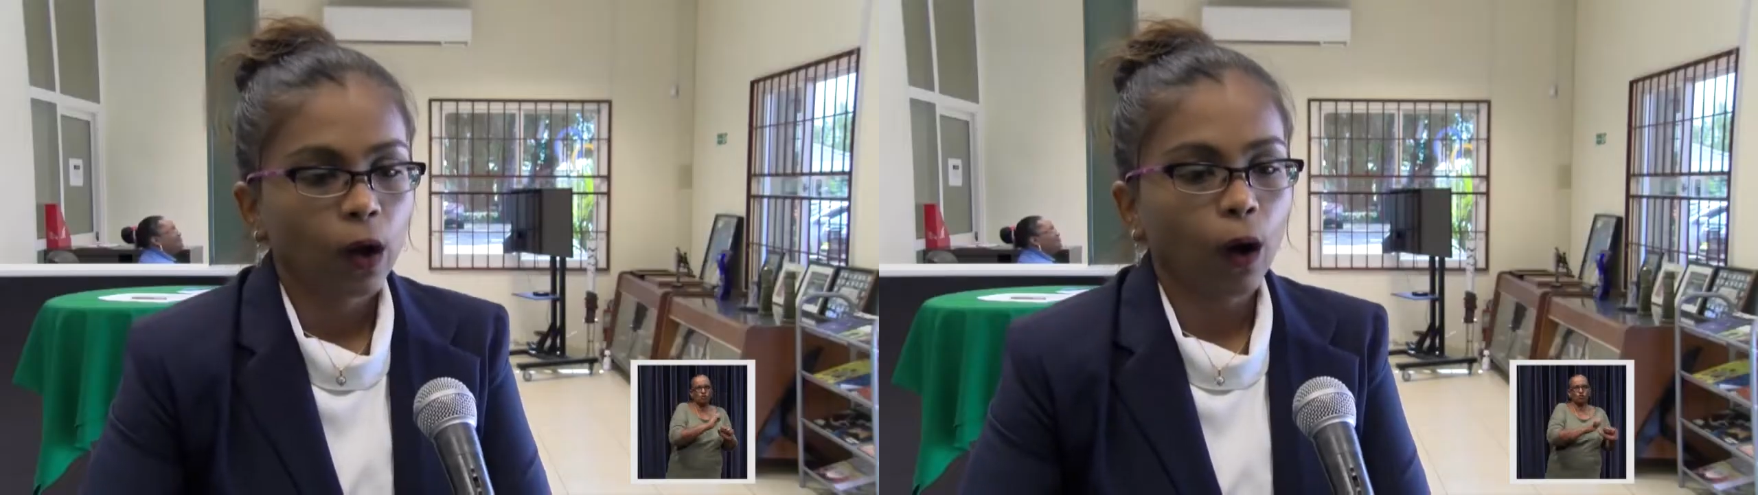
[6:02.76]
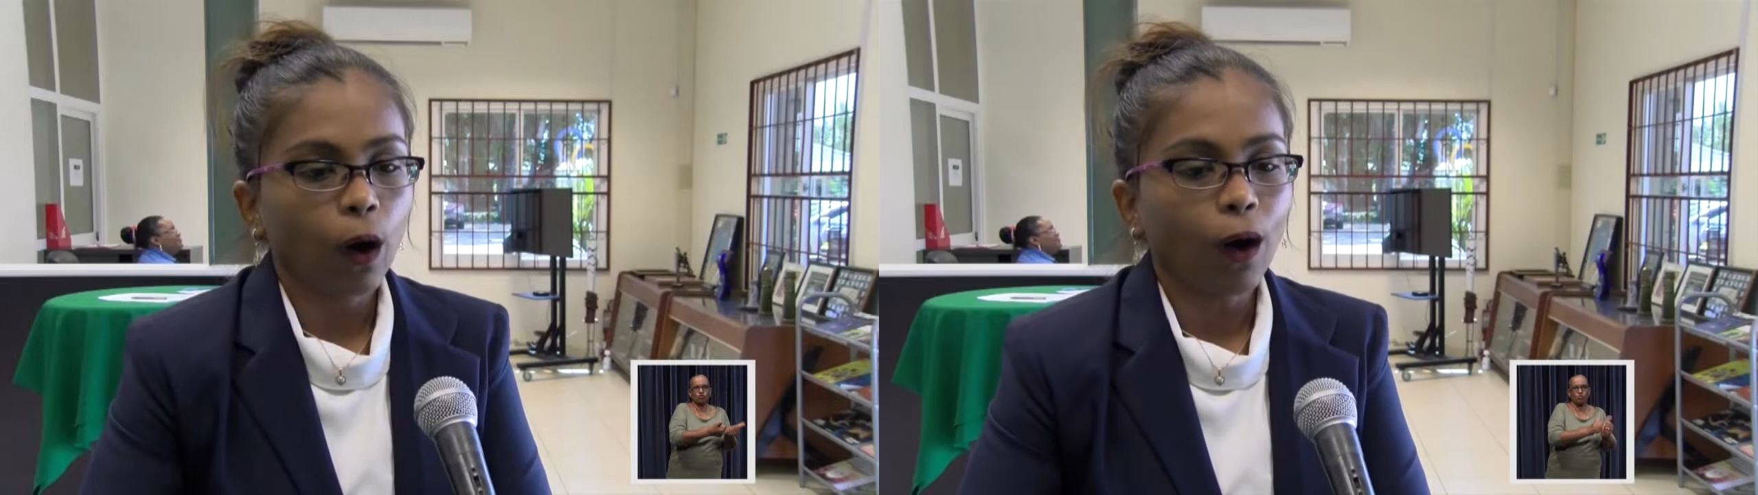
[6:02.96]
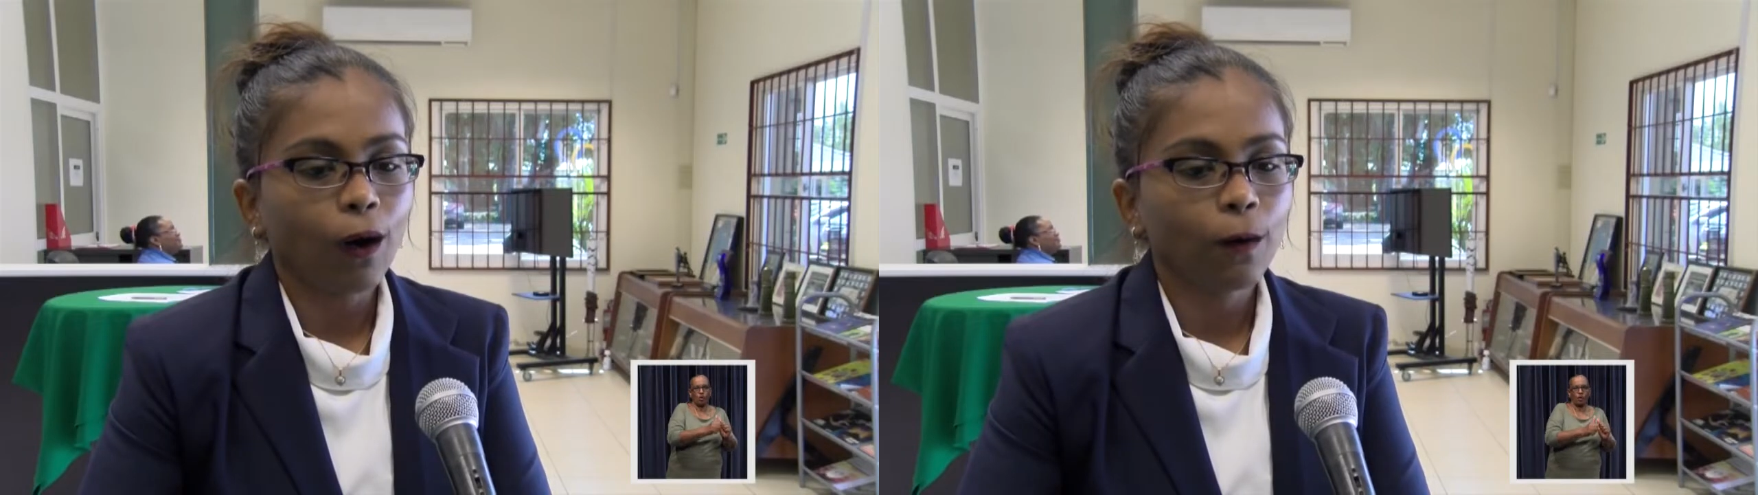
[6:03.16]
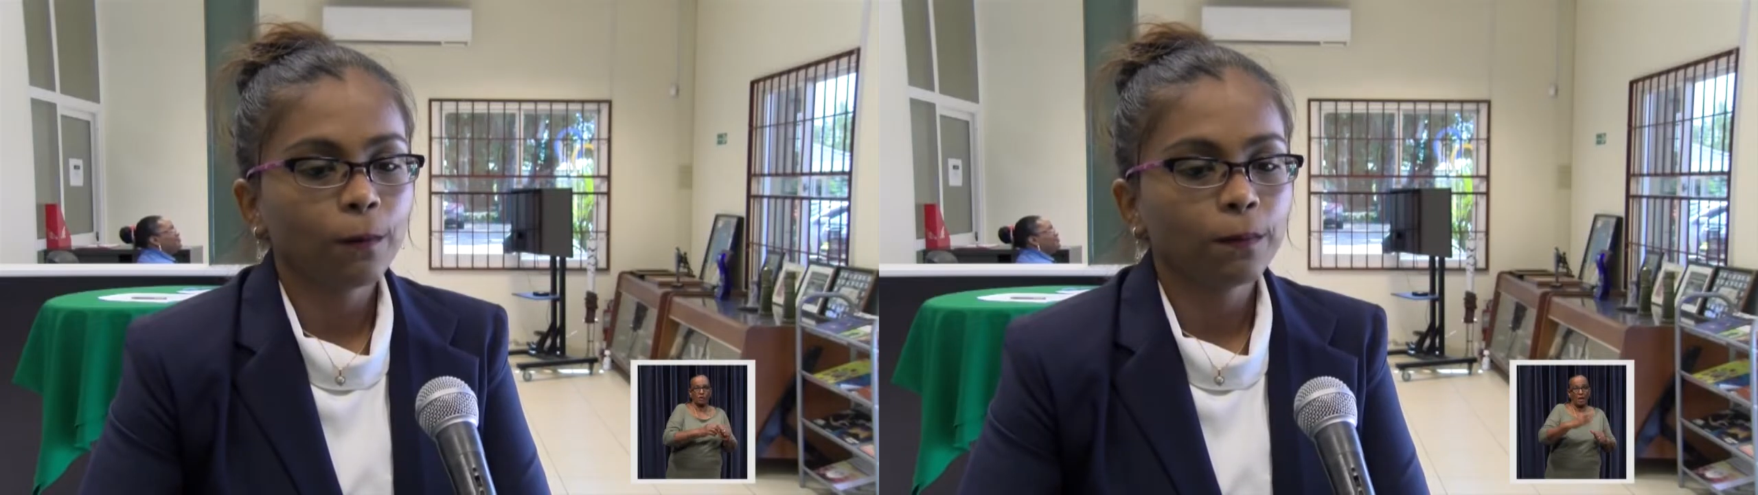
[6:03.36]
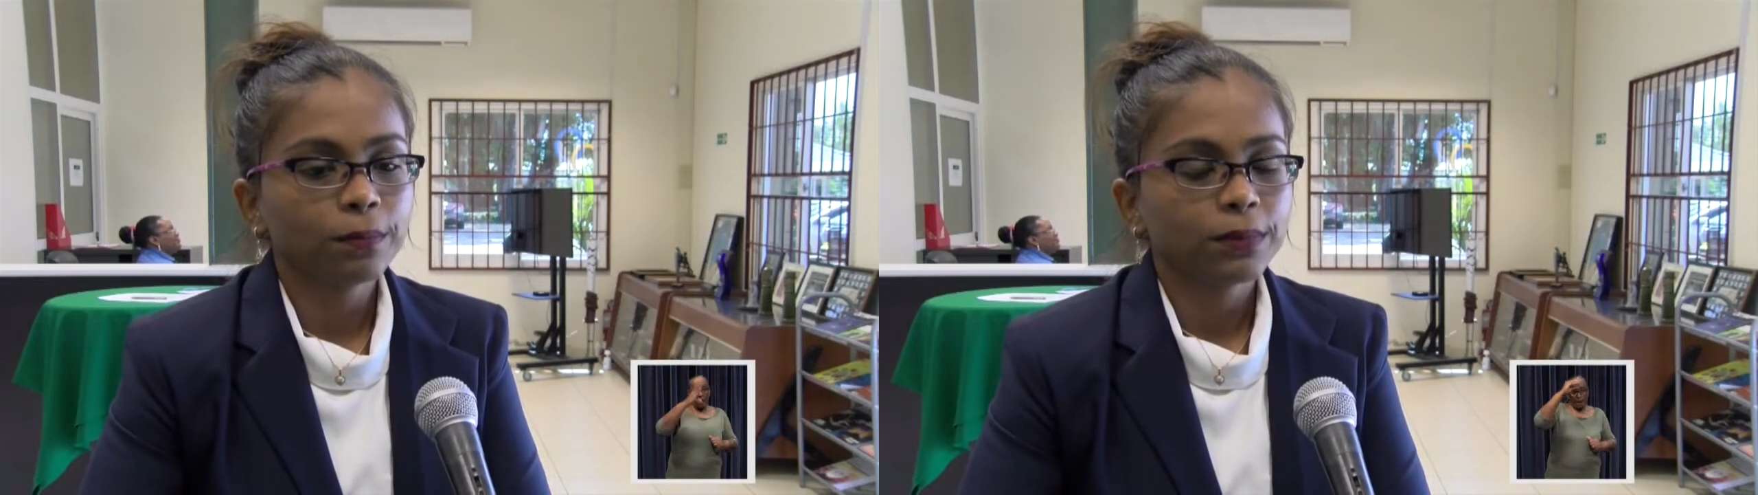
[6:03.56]
And
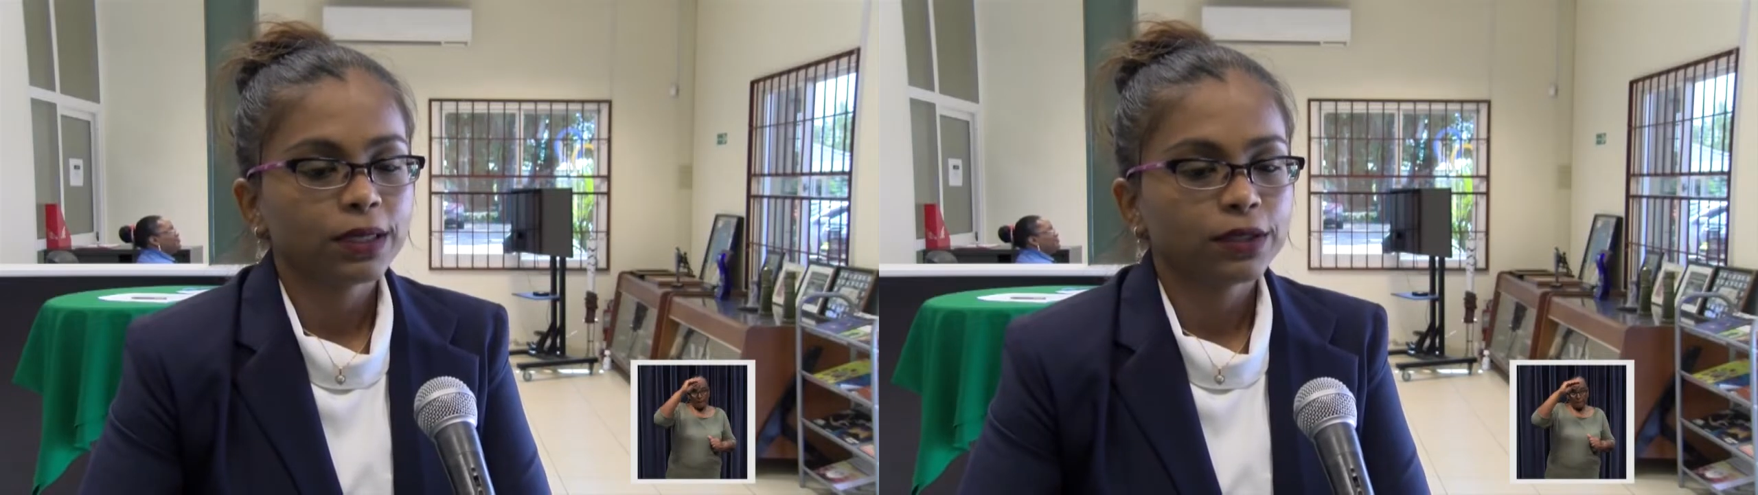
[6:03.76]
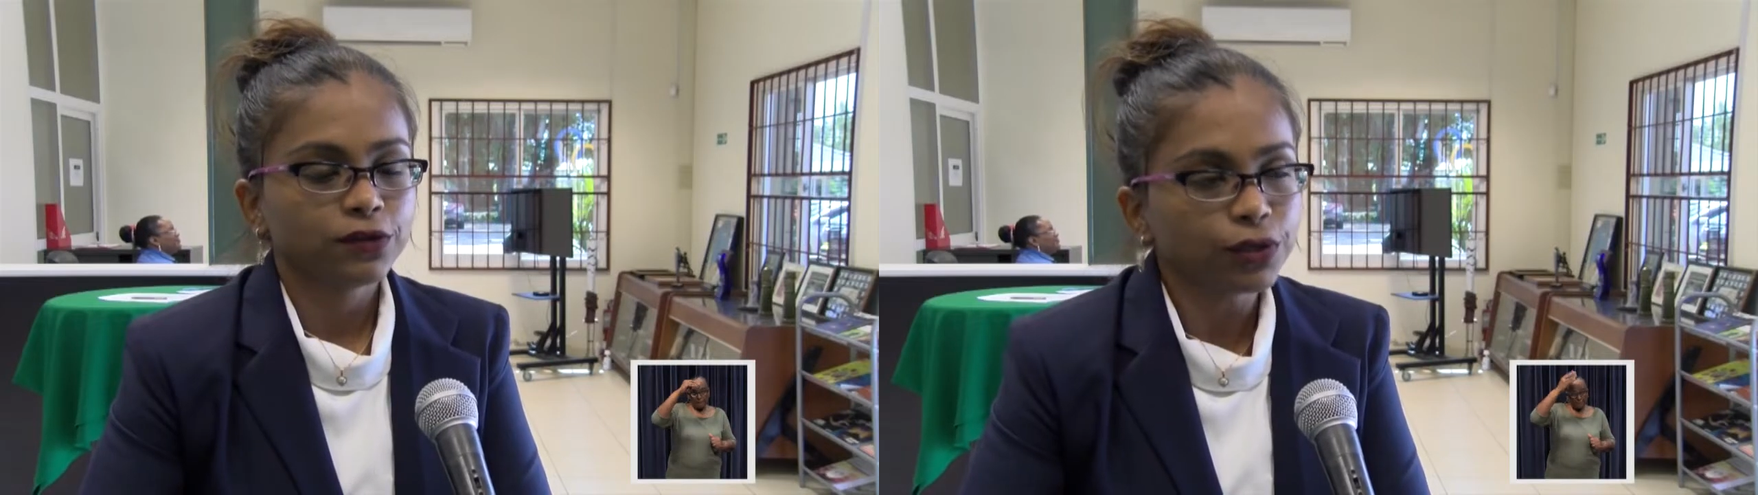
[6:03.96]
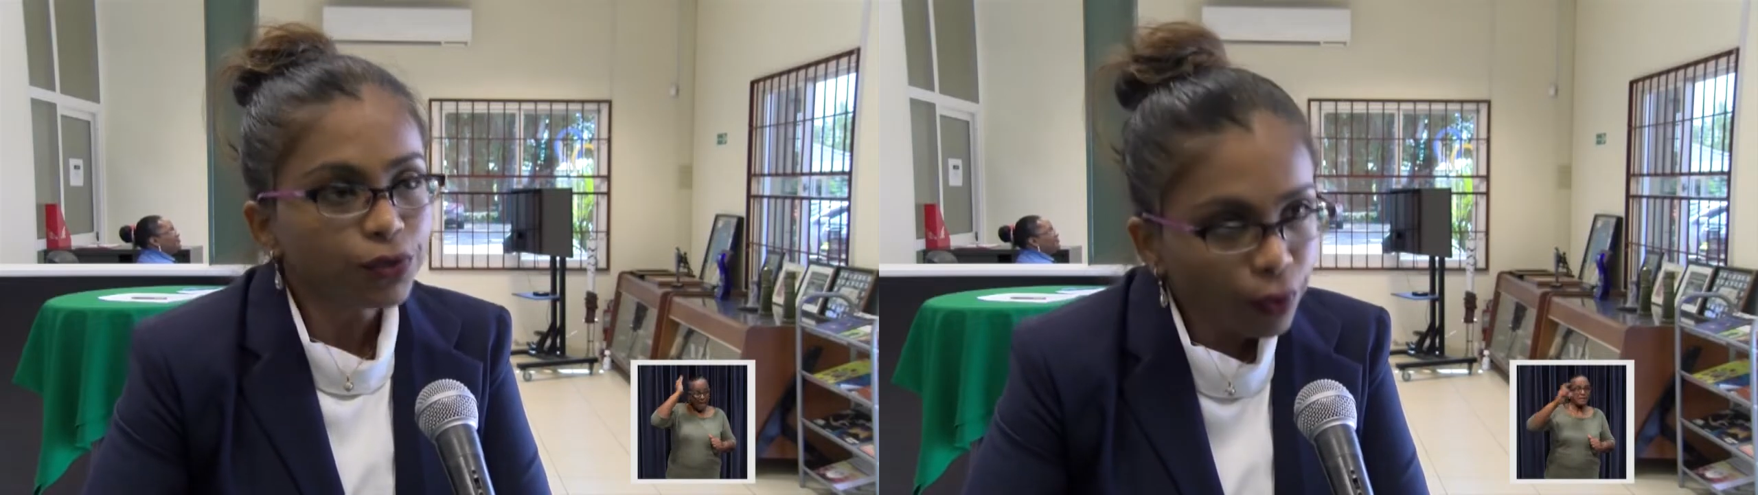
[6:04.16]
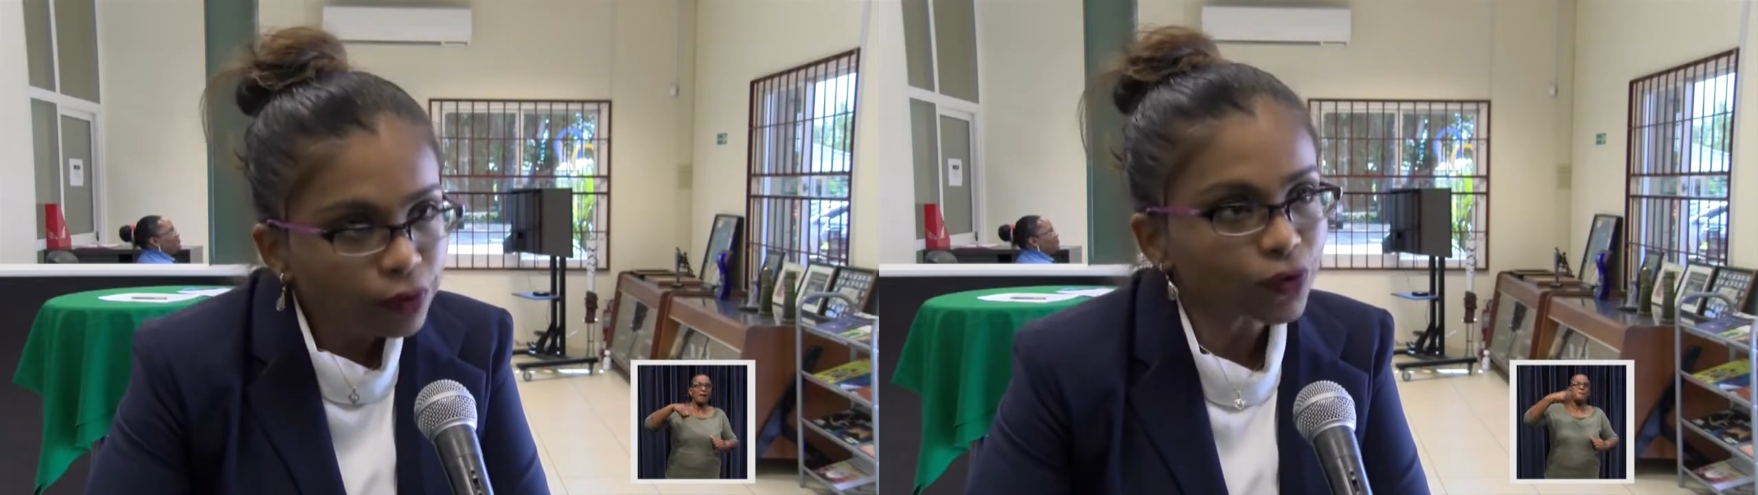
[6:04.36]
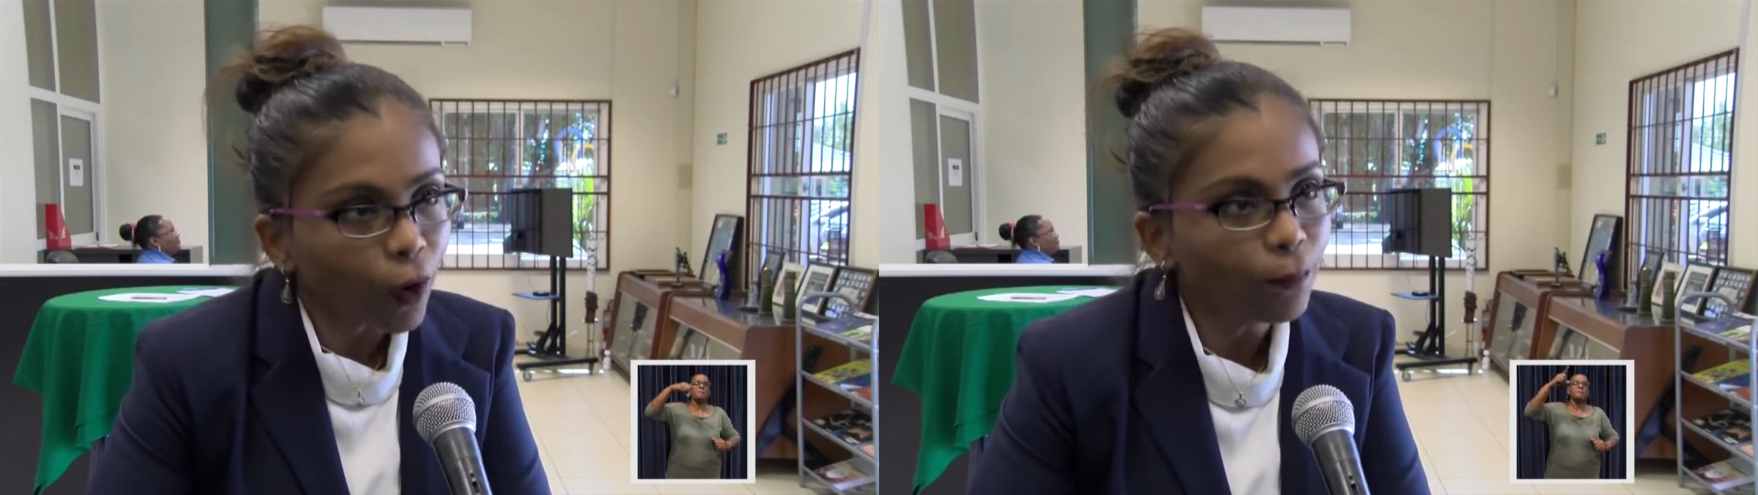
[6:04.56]
Algu also
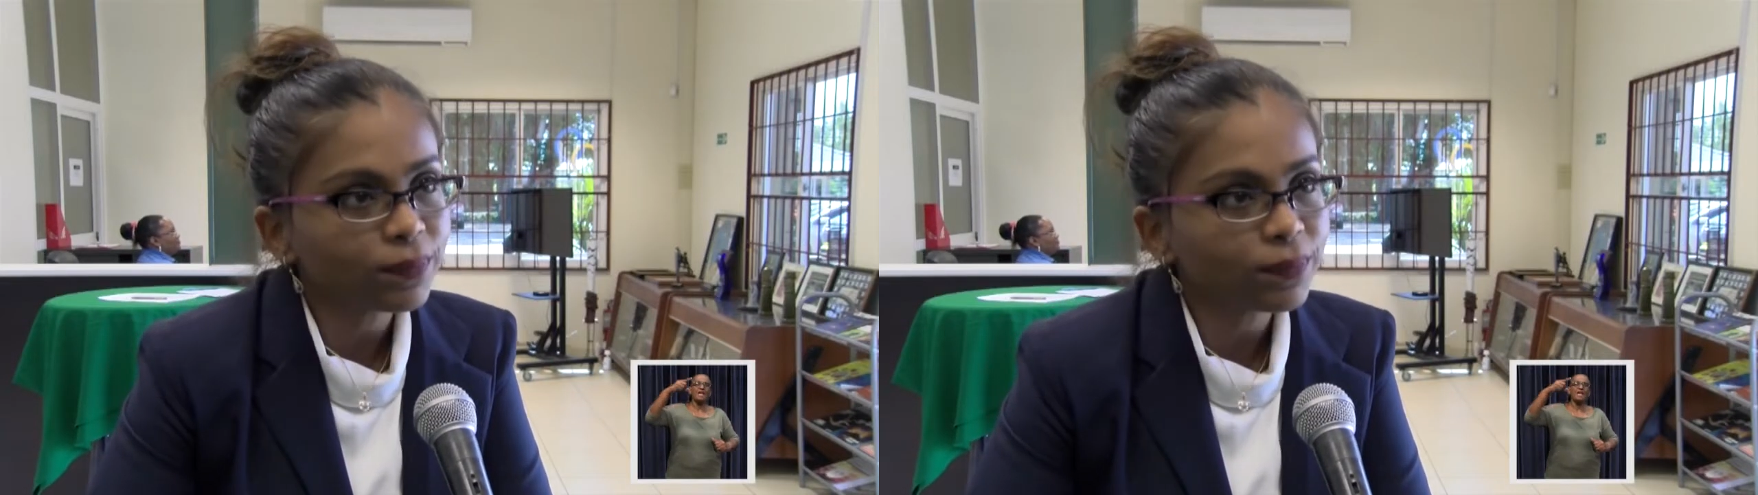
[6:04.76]
discussed